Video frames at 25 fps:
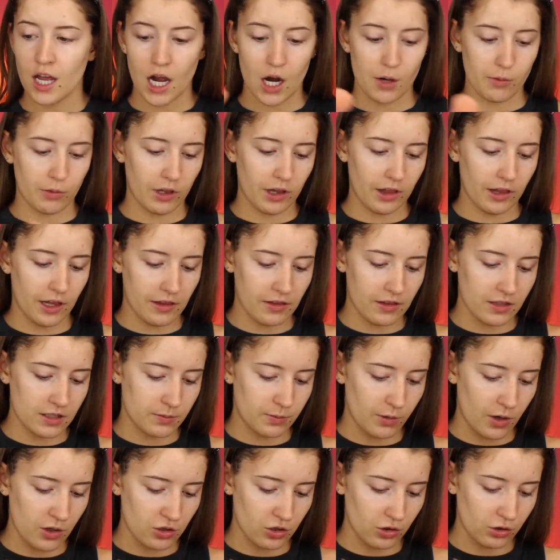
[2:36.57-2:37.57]
I really like this
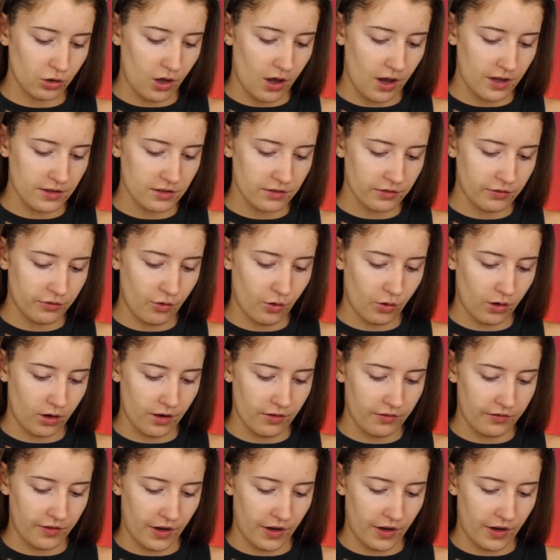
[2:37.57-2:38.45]
brush a lot for